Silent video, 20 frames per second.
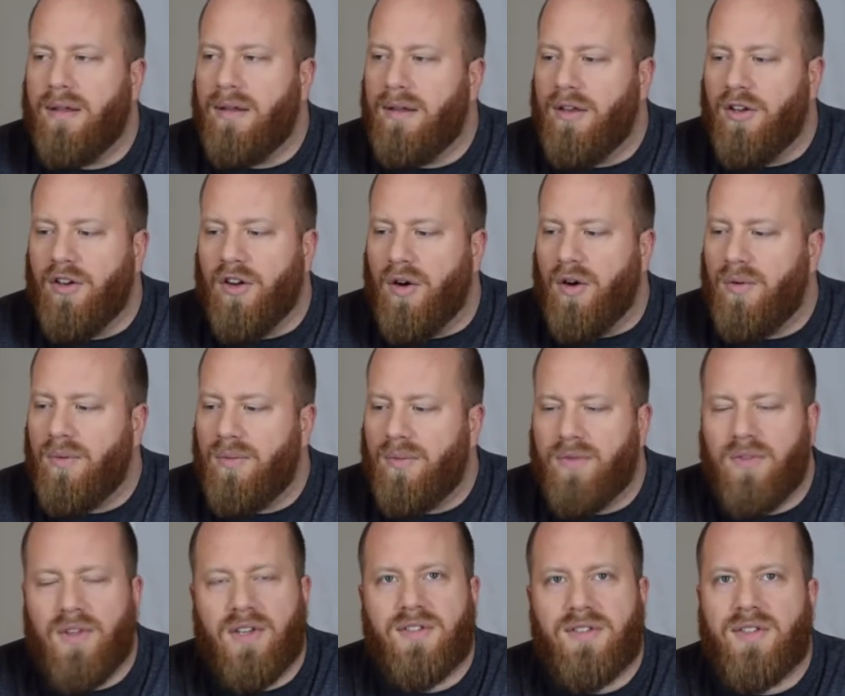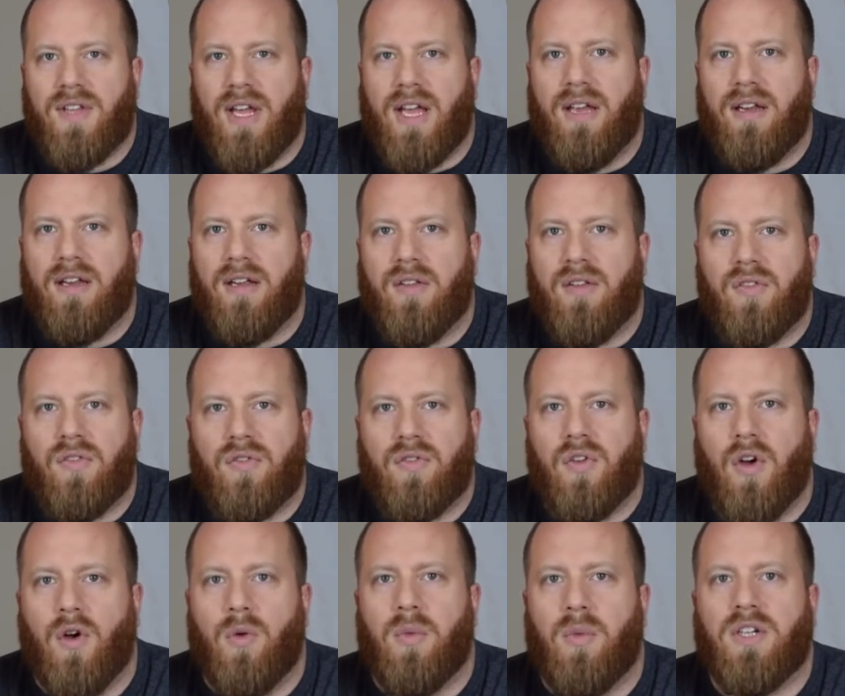you know, this thing is
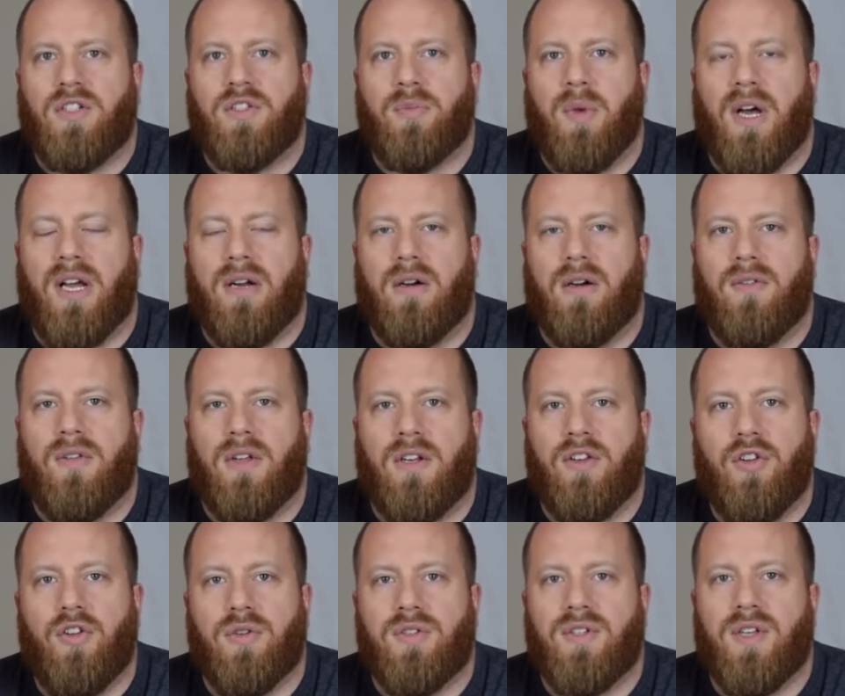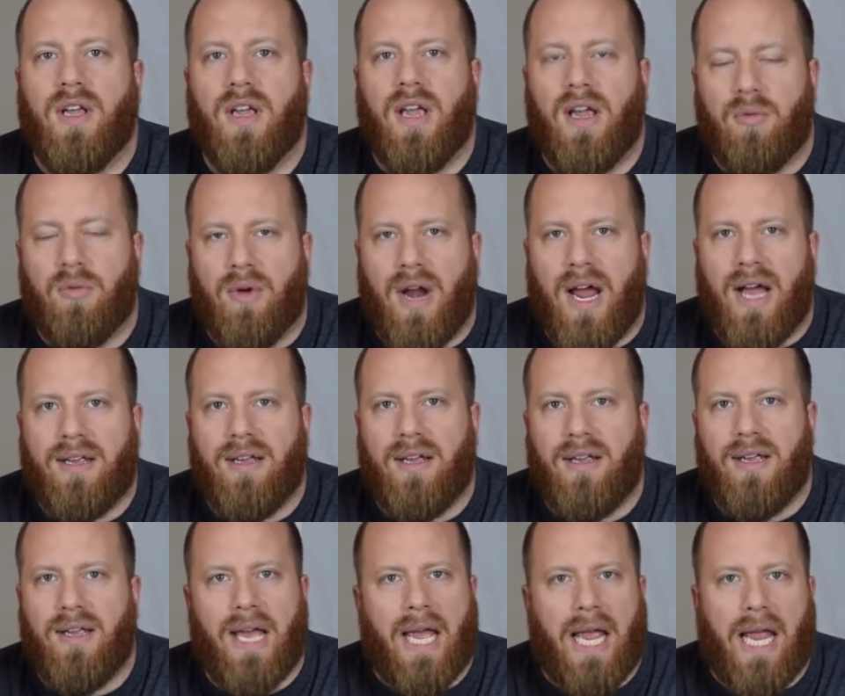so much better than using a
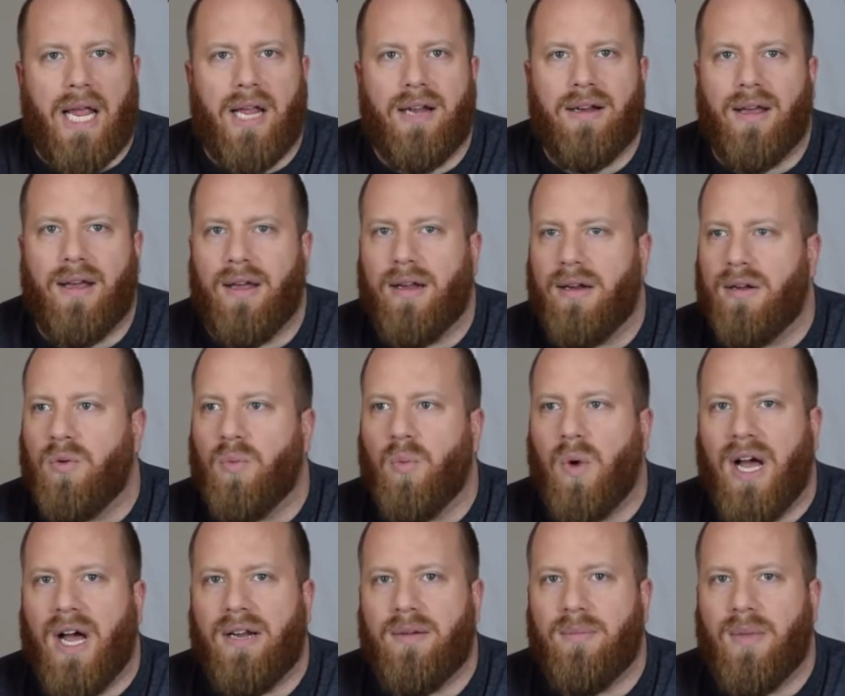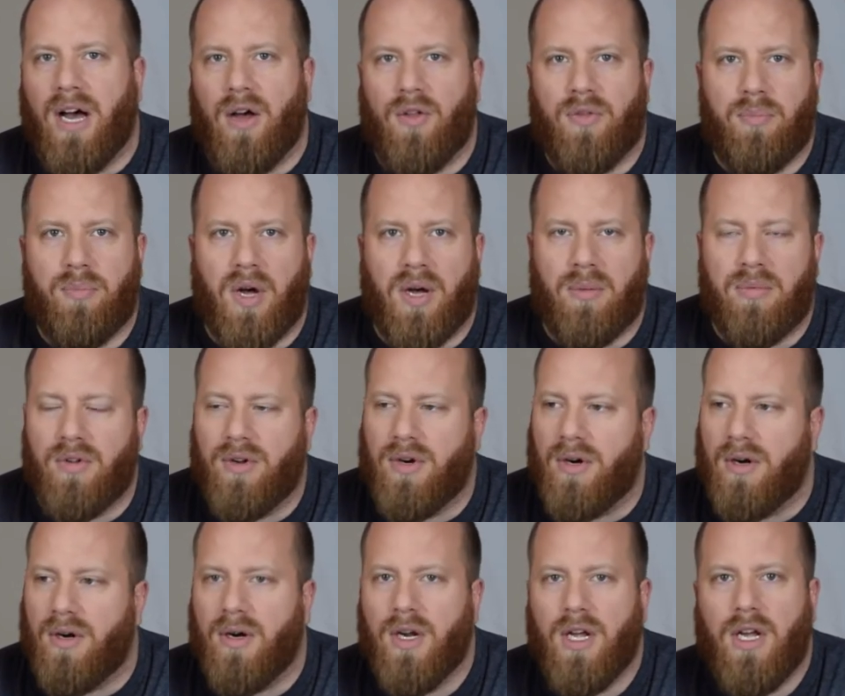racking cane and a wide mouth
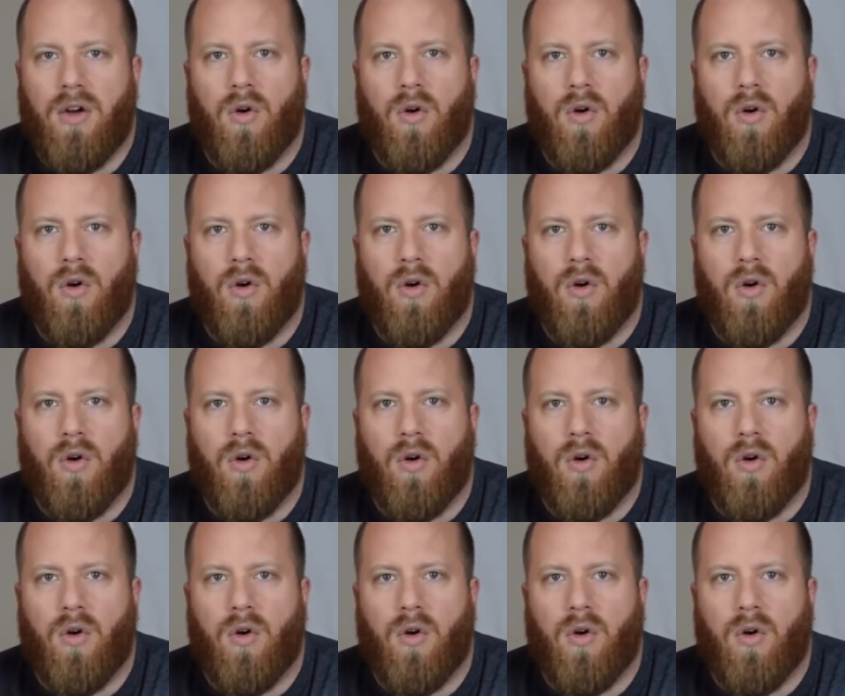bubbler